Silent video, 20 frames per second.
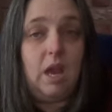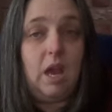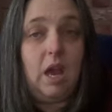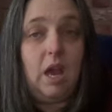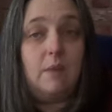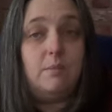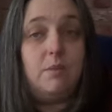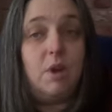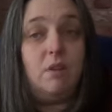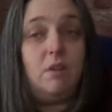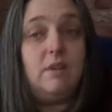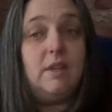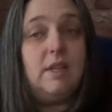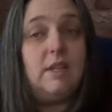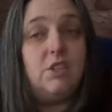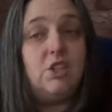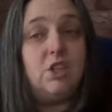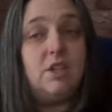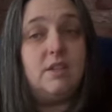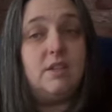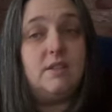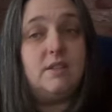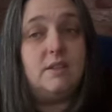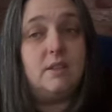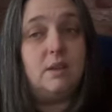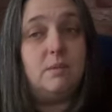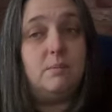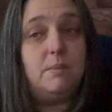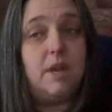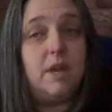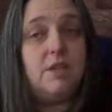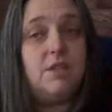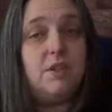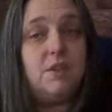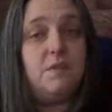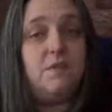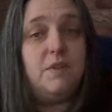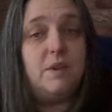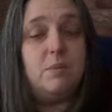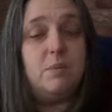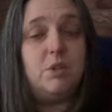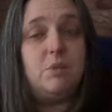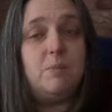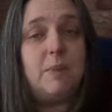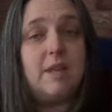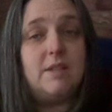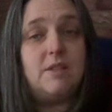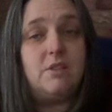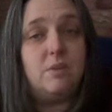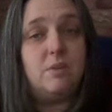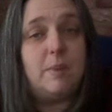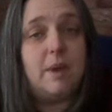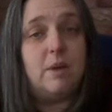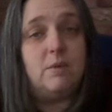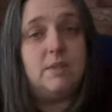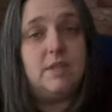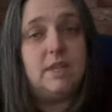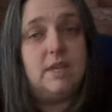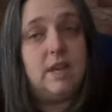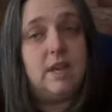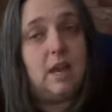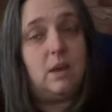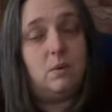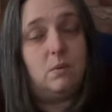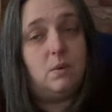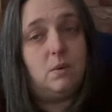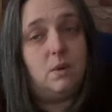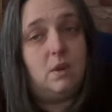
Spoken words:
I'm not religious, but I do feel much better about it now.